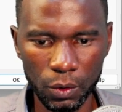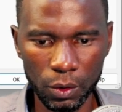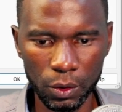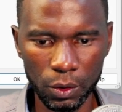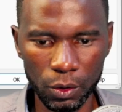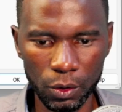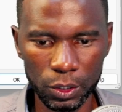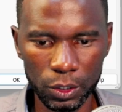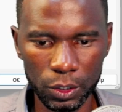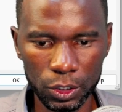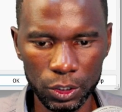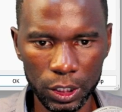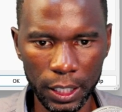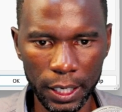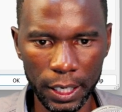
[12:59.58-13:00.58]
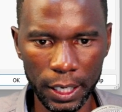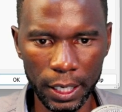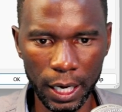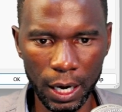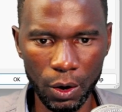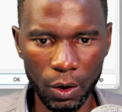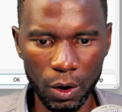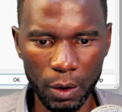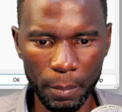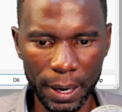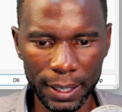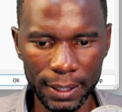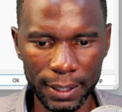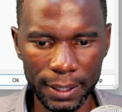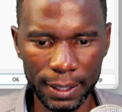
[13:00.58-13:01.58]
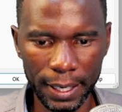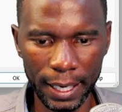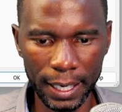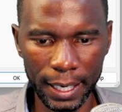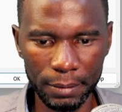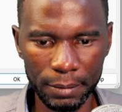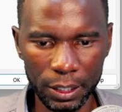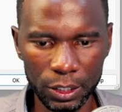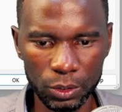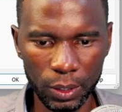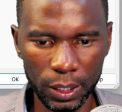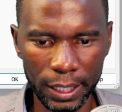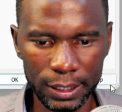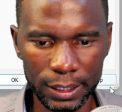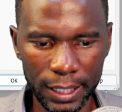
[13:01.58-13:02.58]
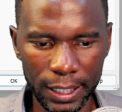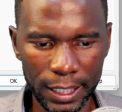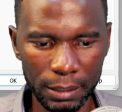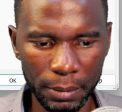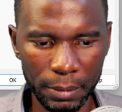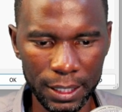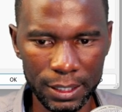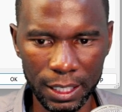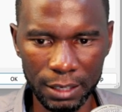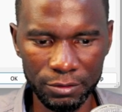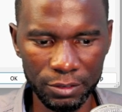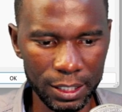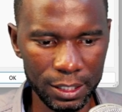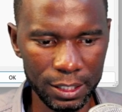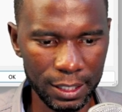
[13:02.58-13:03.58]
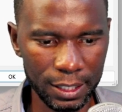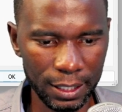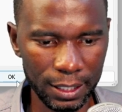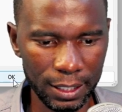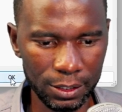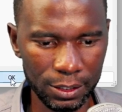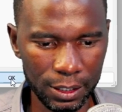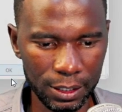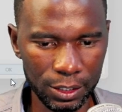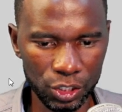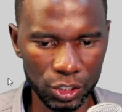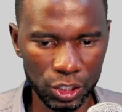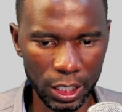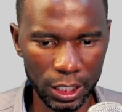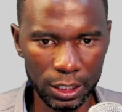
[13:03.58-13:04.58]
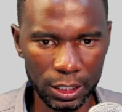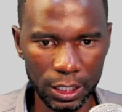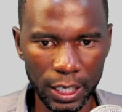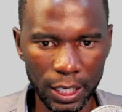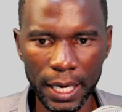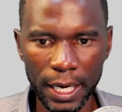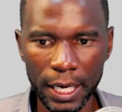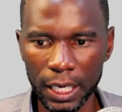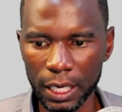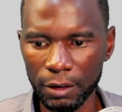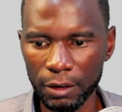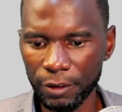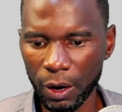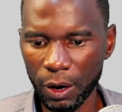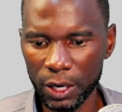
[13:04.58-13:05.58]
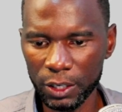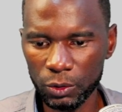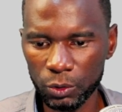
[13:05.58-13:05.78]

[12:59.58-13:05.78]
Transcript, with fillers: not here i'll go back there and make sure that itemize every instance is checked if I want to